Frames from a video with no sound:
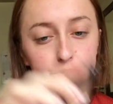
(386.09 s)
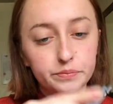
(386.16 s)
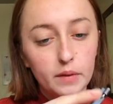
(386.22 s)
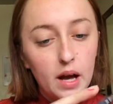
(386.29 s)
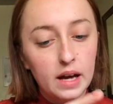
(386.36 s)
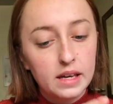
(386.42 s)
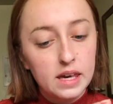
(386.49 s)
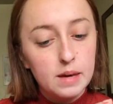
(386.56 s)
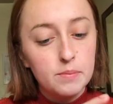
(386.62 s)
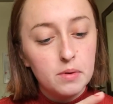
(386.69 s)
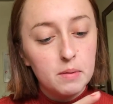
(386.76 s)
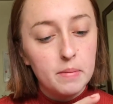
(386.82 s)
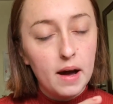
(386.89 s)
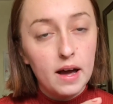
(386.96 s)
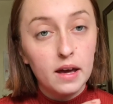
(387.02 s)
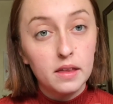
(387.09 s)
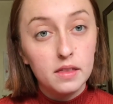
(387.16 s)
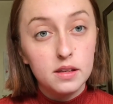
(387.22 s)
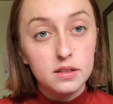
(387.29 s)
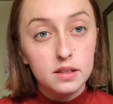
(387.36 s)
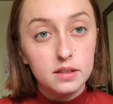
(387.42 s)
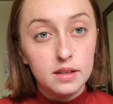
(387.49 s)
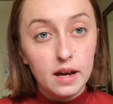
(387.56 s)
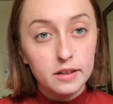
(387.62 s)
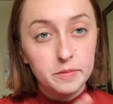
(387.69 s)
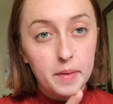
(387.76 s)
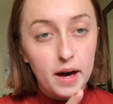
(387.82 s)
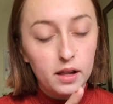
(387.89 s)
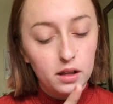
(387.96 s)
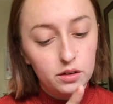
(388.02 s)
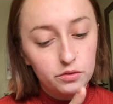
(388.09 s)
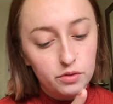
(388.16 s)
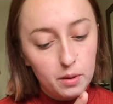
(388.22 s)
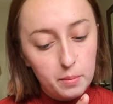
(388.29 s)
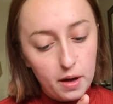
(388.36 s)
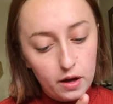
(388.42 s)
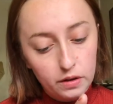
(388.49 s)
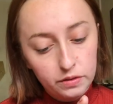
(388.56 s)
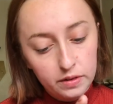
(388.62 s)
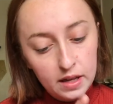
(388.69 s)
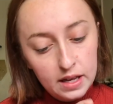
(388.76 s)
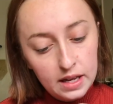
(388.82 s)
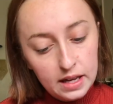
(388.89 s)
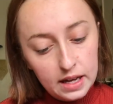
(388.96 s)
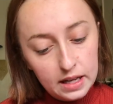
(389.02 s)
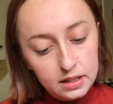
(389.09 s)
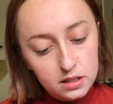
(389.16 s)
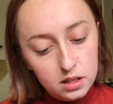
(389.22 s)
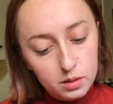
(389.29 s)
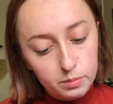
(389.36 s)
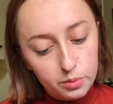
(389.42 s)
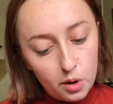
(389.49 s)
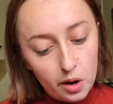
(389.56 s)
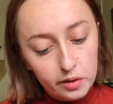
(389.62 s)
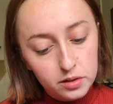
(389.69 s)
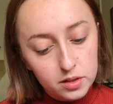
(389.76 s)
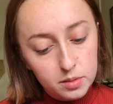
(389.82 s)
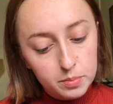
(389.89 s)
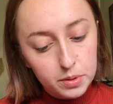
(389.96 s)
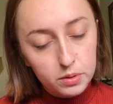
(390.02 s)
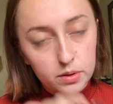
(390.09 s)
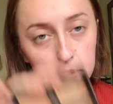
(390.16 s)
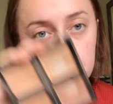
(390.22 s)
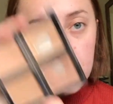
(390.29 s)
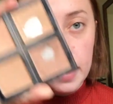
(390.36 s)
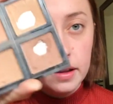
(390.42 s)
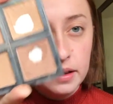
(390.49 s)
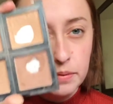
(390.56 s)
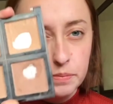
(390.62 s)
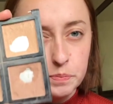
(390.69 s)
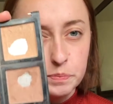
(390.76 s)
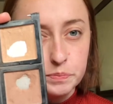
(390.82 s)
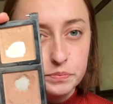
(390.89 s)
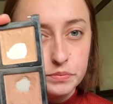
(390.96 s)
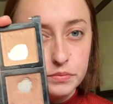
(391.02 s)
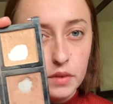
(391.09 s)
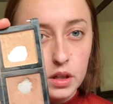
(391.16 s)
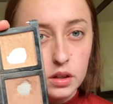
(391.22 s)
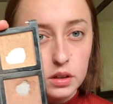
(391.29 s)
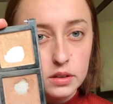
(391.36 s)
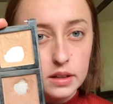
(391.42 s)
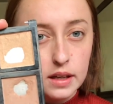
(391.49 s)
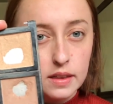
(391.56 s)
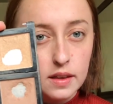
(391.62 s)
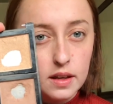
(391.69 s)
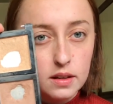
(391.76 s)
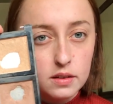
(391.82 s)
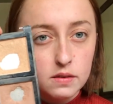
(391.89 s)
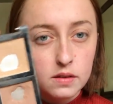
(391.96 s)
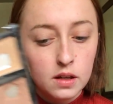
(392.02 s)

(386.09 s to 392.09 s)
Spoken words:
I keep rebuying this exact palette from e.l.f. It's the Bronze Beauty palette. It looks like this.